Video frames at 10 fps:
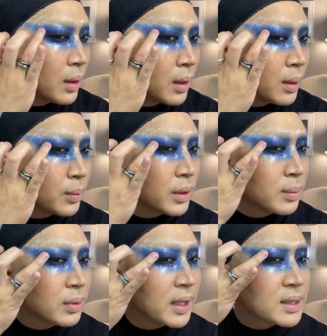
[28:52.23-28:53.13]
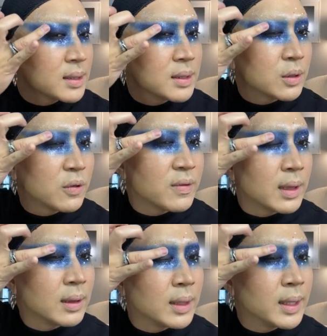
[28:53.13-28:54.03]
I'm gonna place this over the
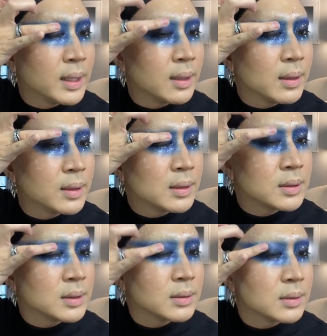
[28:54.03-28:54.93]
lid a little.